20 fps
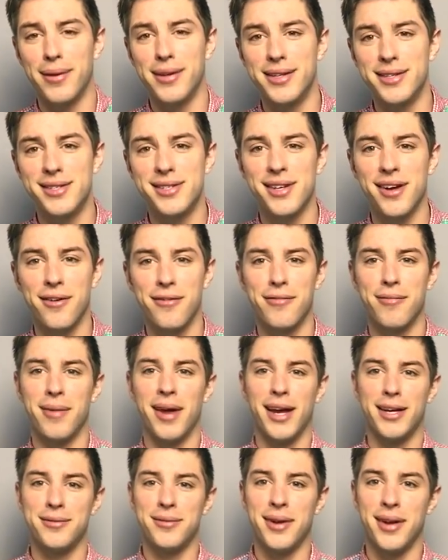This stuff
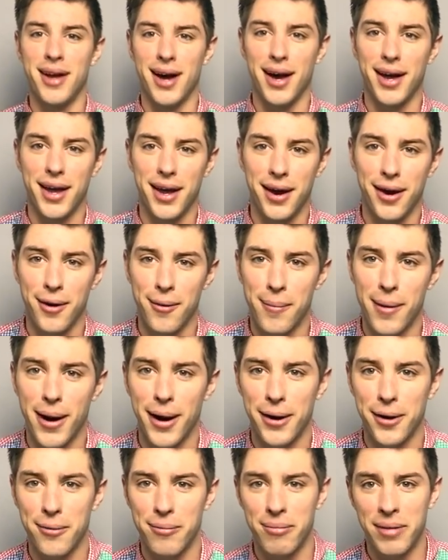makes me not care
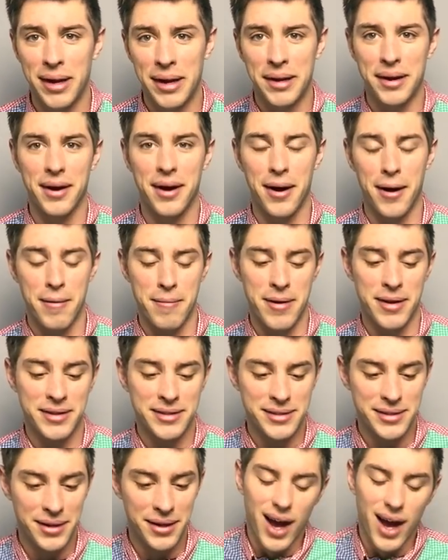about your mean comments.